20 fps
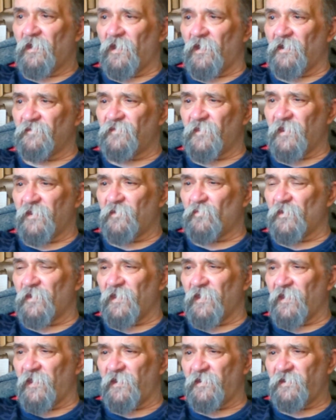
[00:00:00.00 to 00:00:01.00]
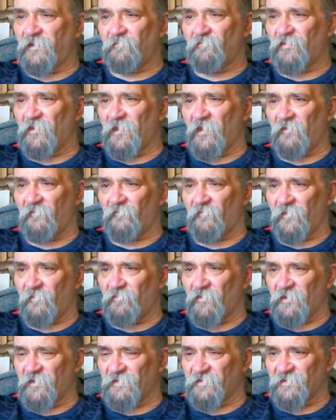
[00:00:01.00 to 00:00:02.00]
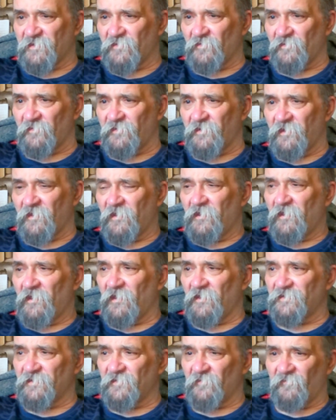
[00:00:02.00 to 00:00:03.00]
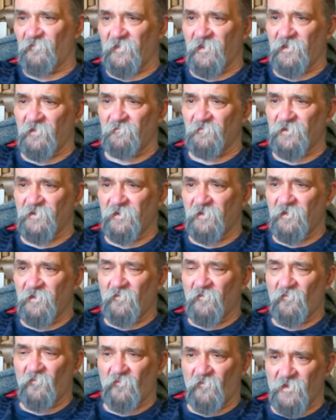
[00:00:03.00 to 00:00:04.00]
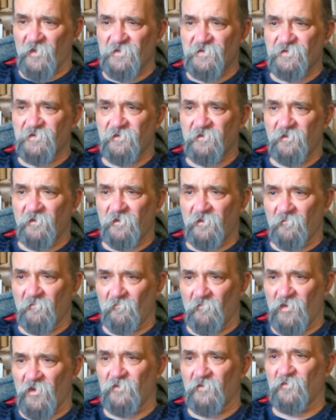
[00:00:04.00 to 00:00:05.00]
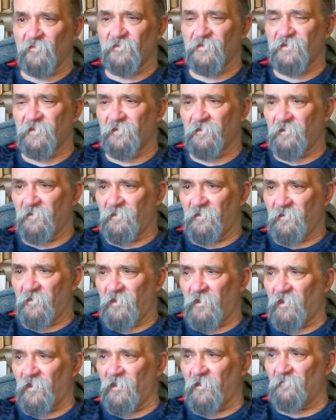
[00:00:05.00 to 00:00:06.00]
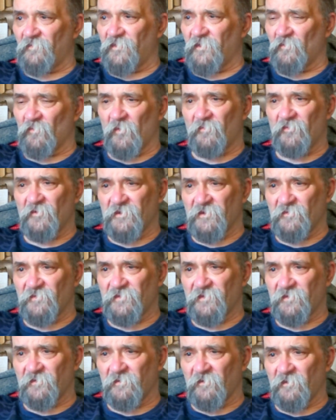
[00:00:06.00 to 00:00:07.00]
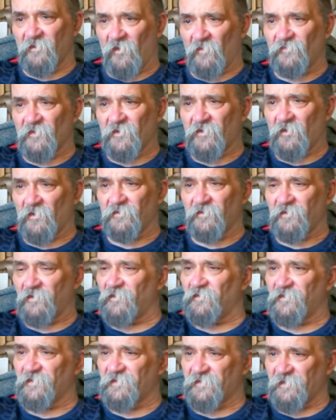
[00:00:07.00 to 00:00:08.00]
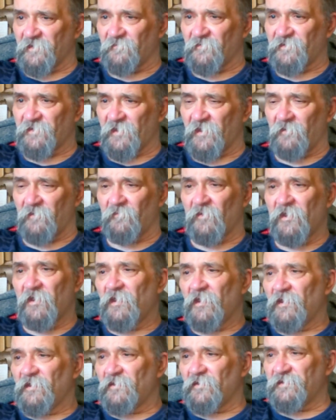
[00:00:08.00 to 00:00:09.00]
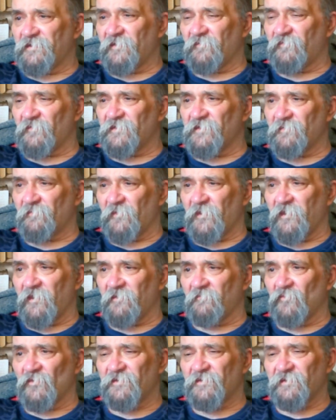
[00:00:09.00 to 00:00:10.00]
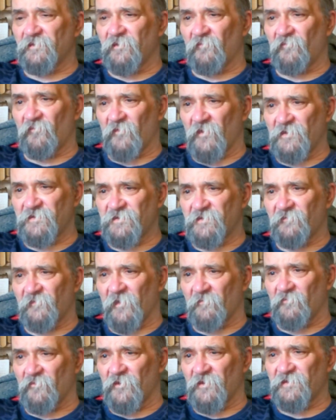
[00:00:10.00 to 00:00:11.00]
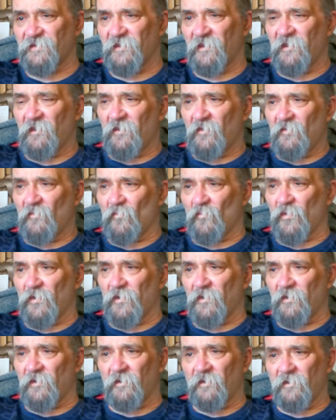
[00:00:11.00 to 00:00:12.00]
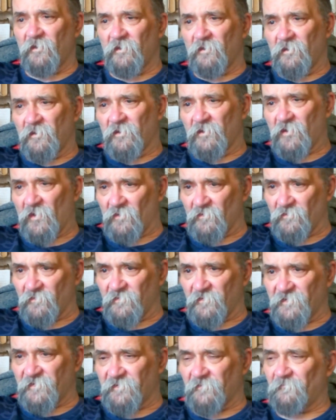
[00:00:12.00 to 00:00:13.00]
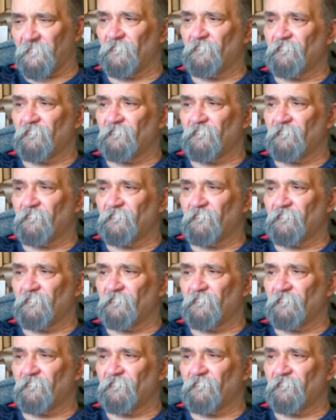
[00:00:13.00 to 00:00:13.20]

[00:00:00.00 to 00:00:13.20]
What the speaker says: And they were every bit as good as the famed French blues that were produced on the continent at the same time. The difference being most of the French fabrics were cottons.